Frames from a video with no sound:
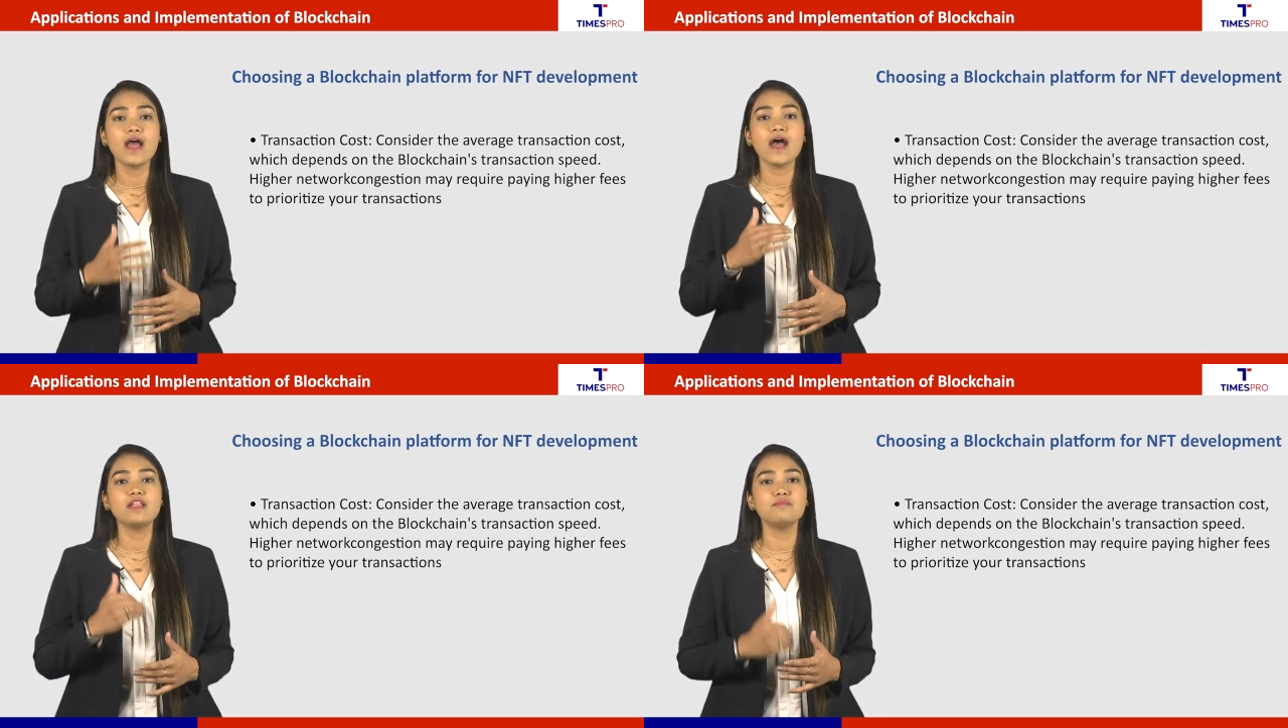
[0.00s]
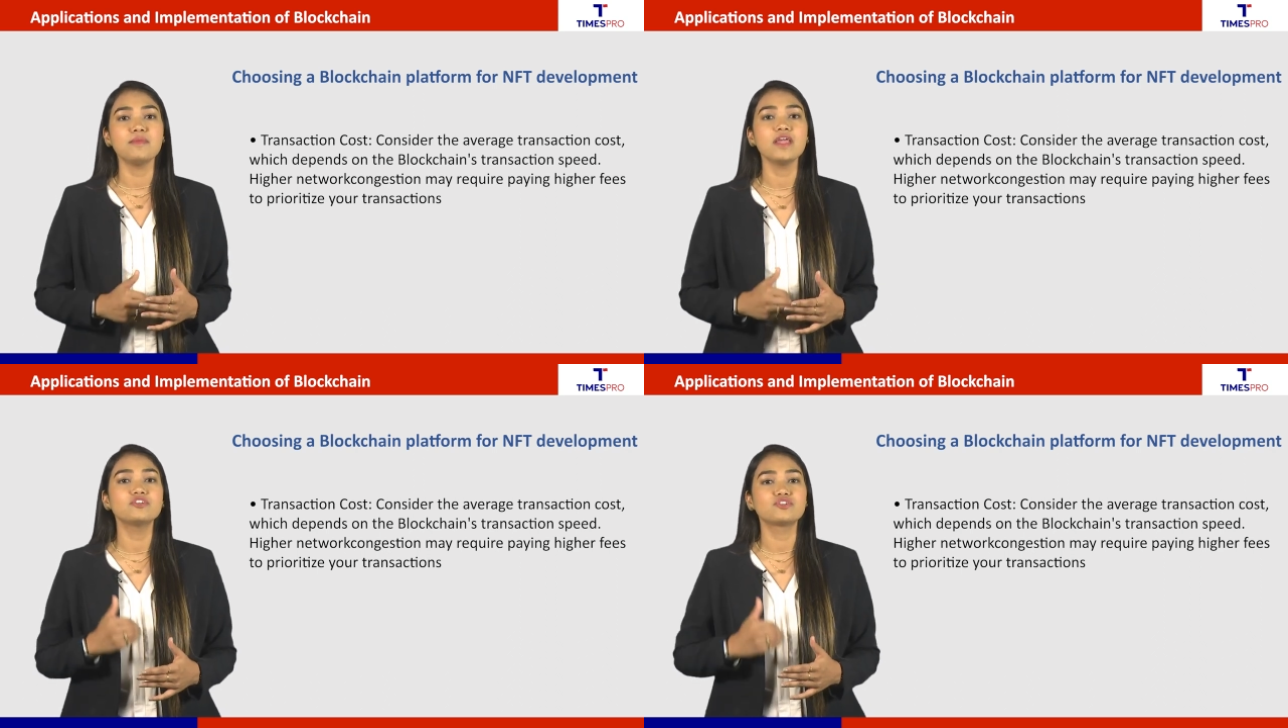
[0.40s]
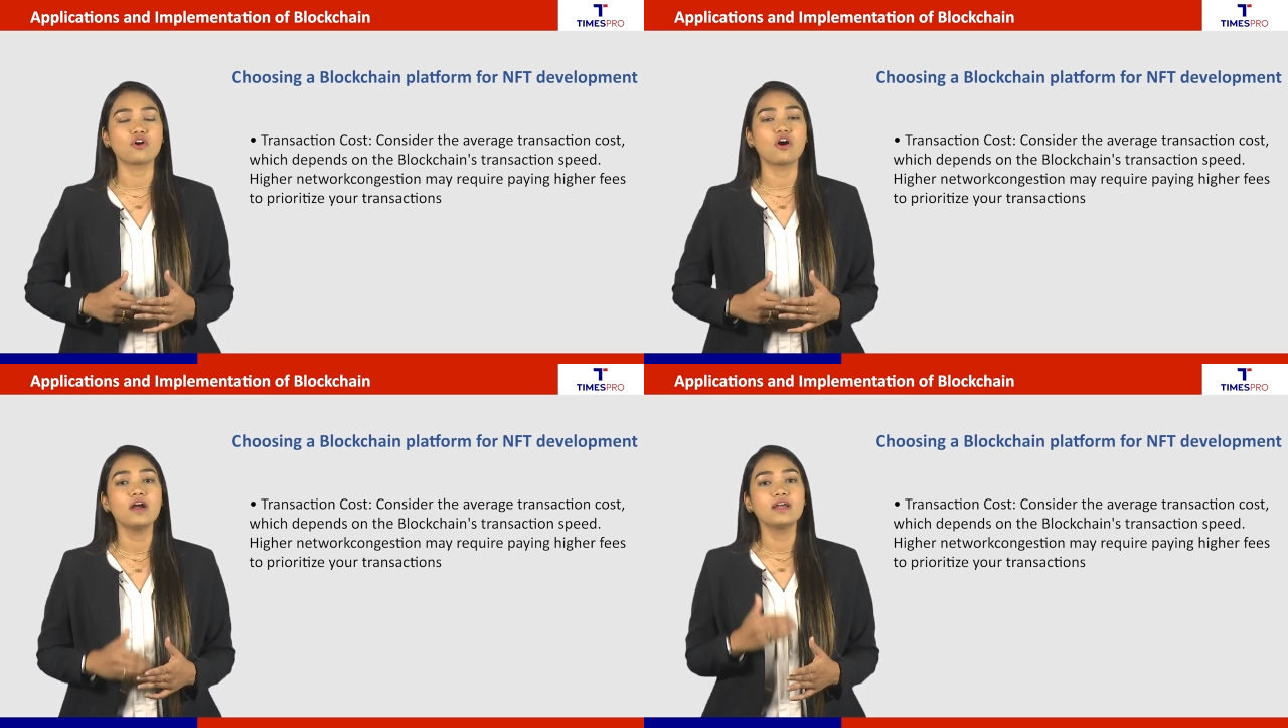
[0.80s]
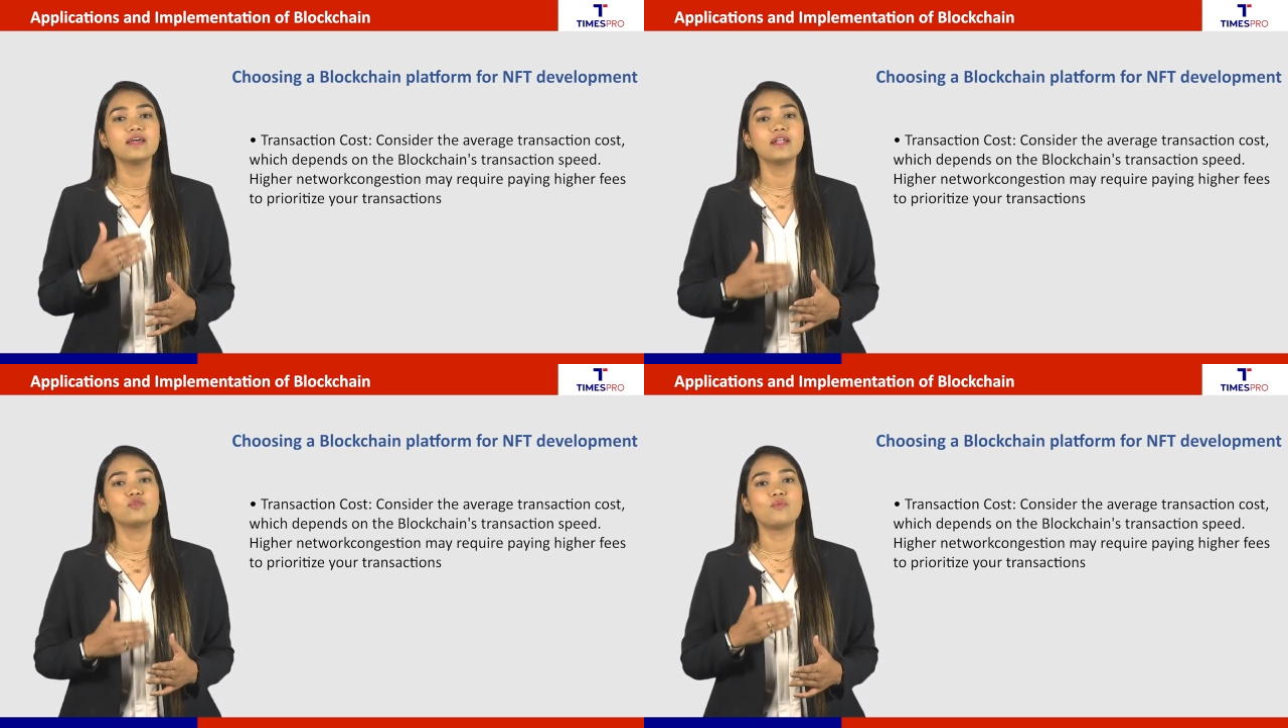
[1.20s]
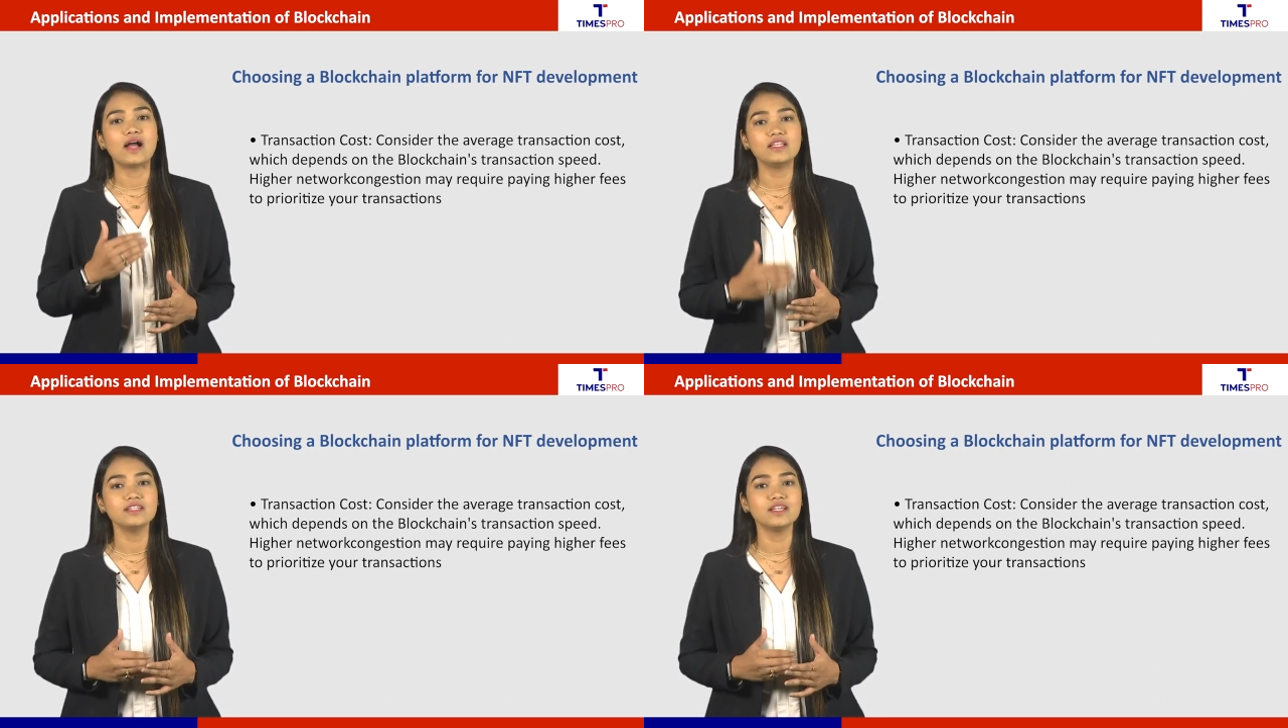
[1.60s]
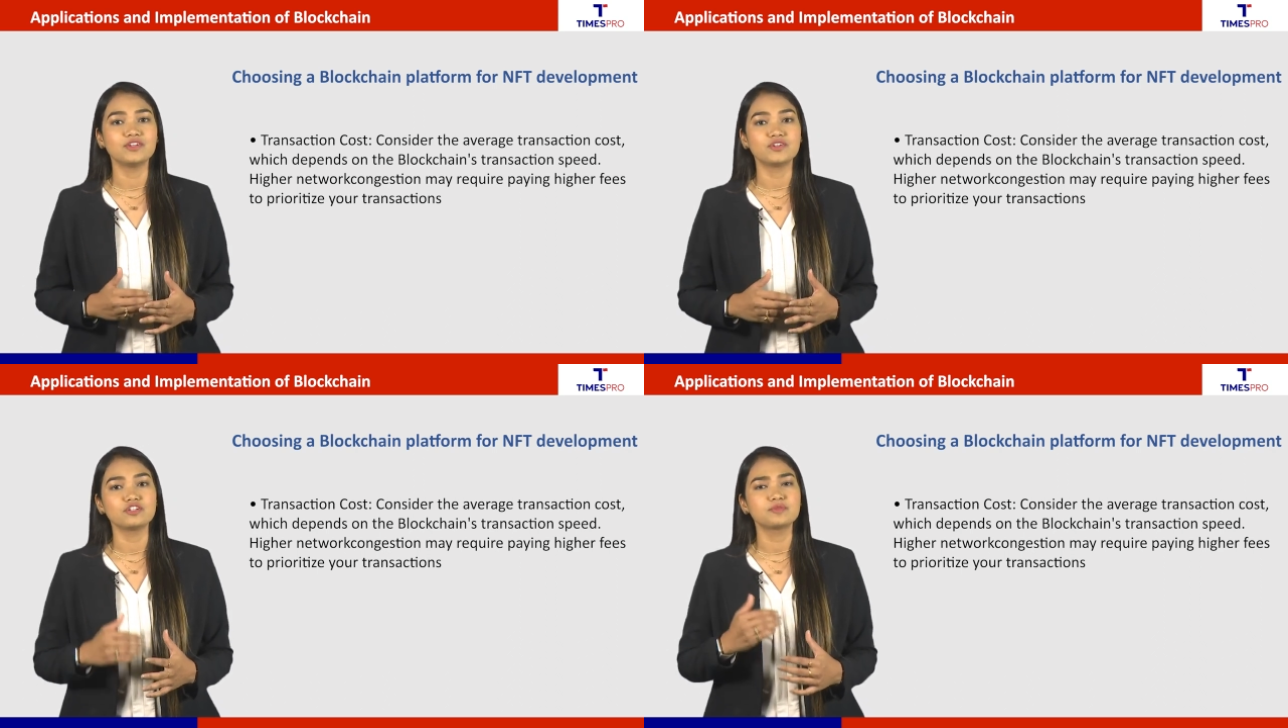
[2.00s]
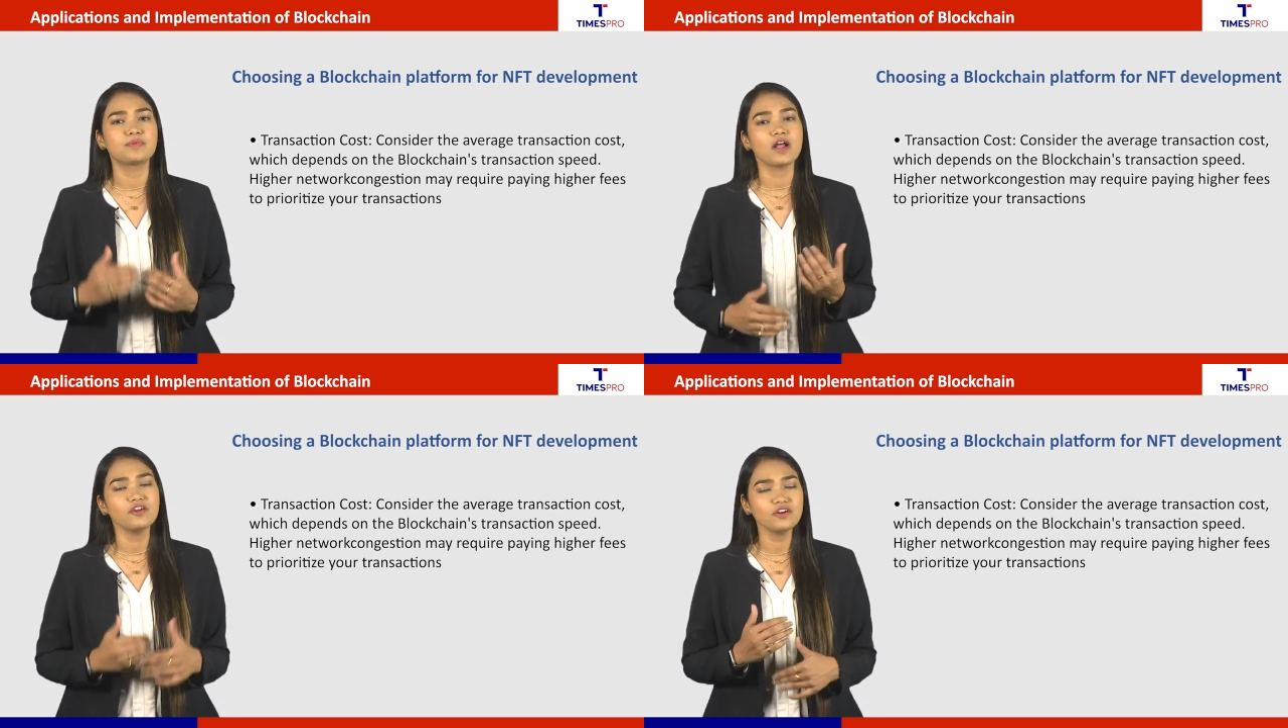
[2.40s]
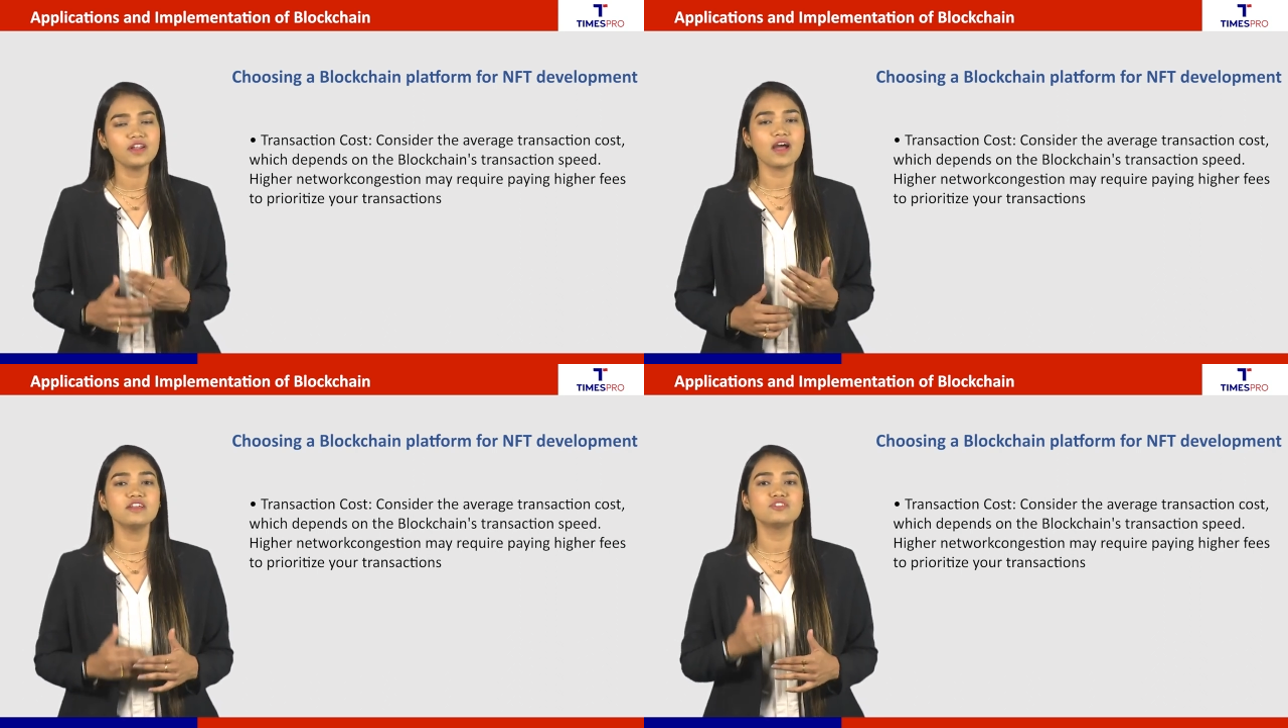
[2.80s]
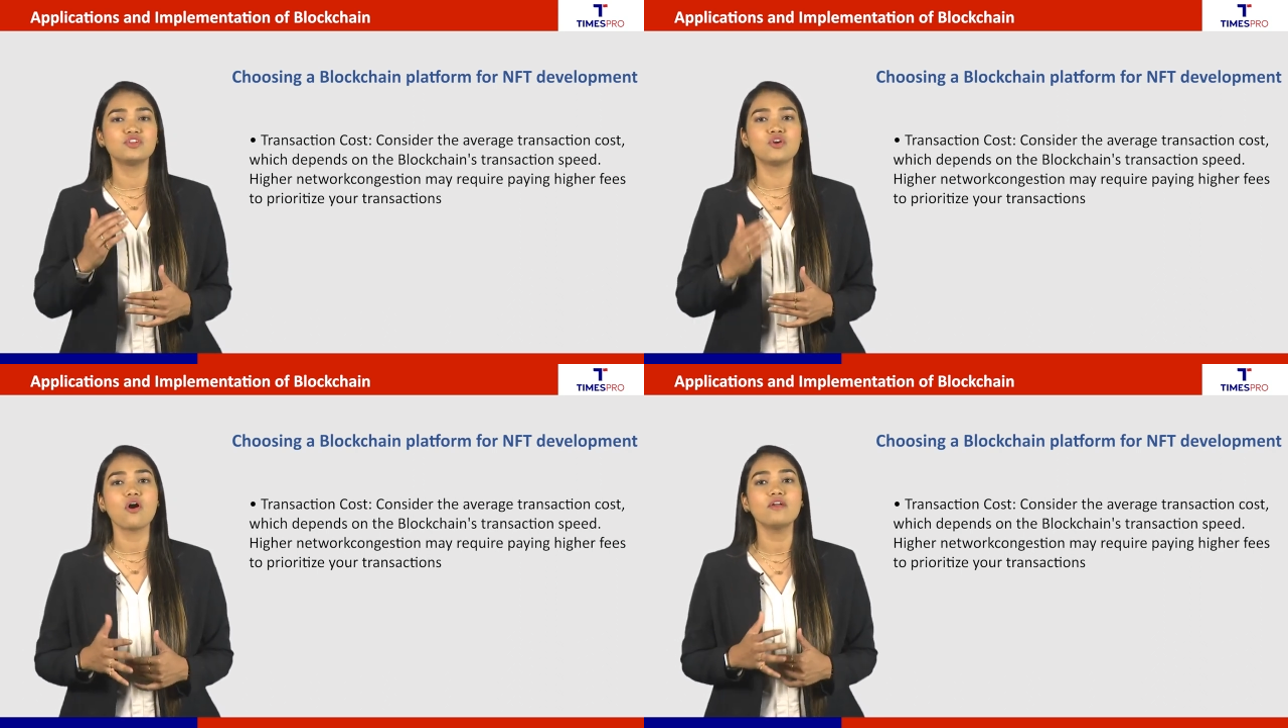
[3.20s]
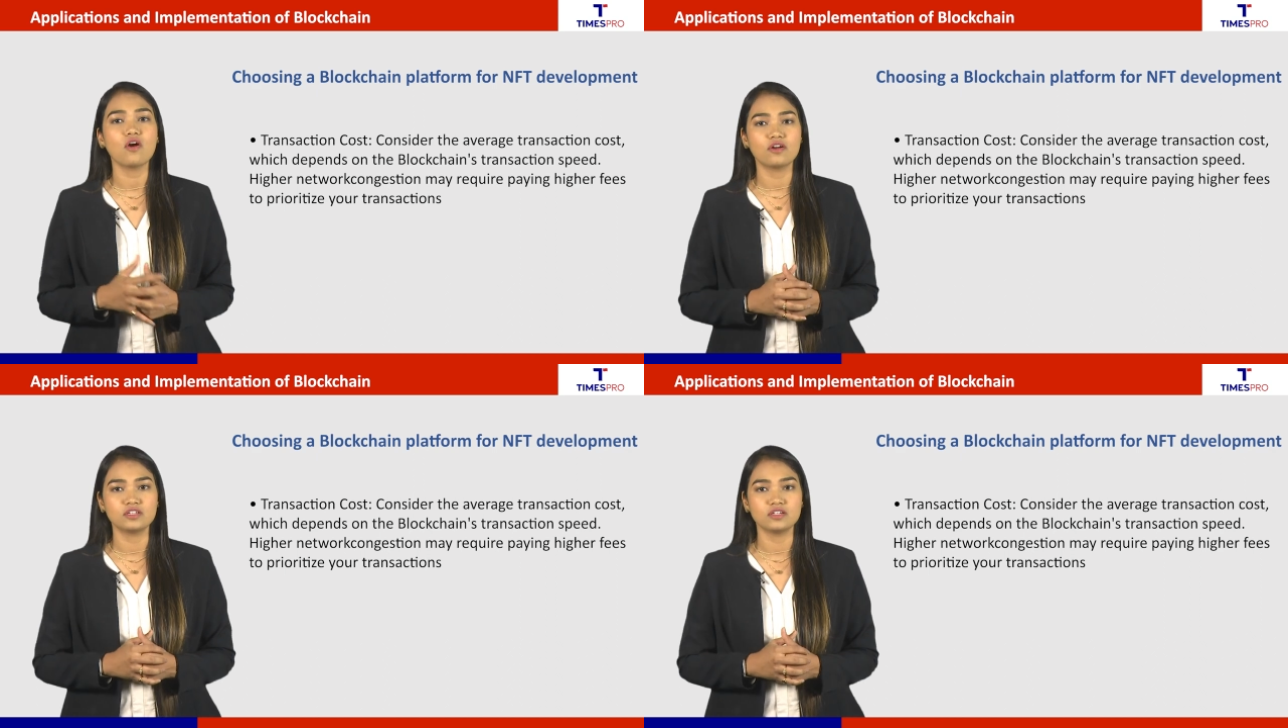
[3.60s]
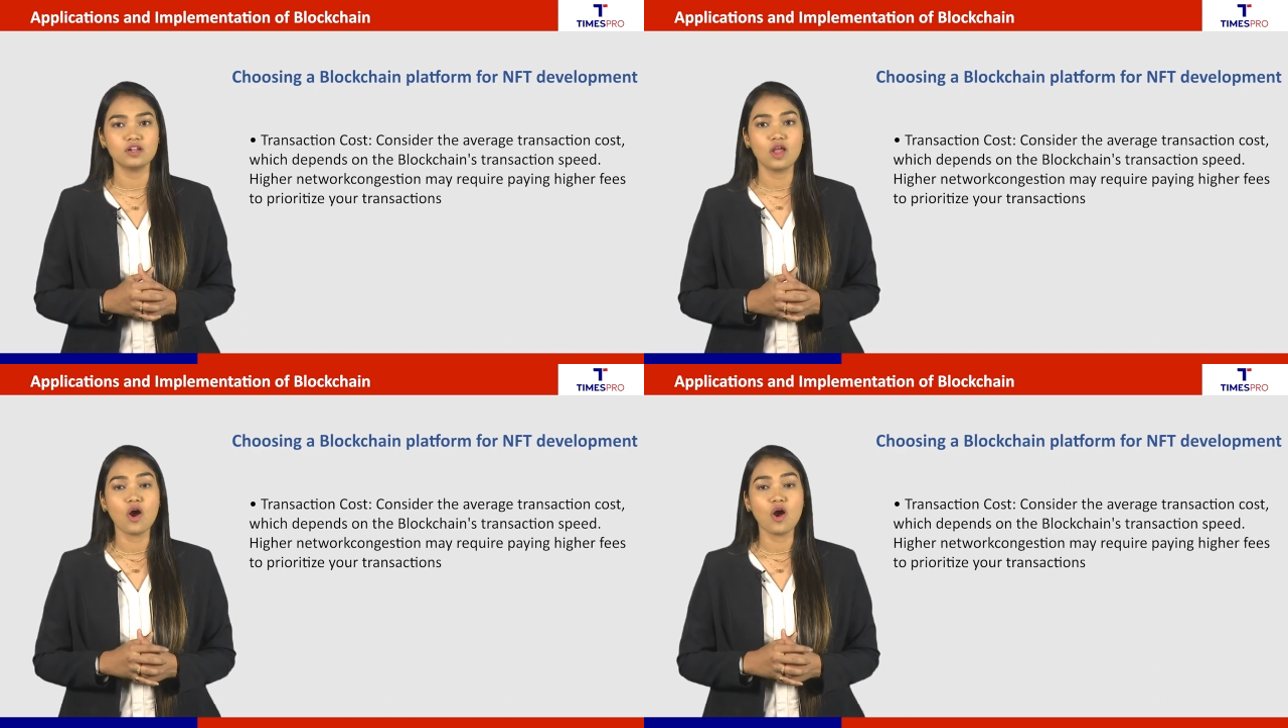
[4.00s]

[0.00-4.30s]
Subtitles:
and make sure that validators prioritize your order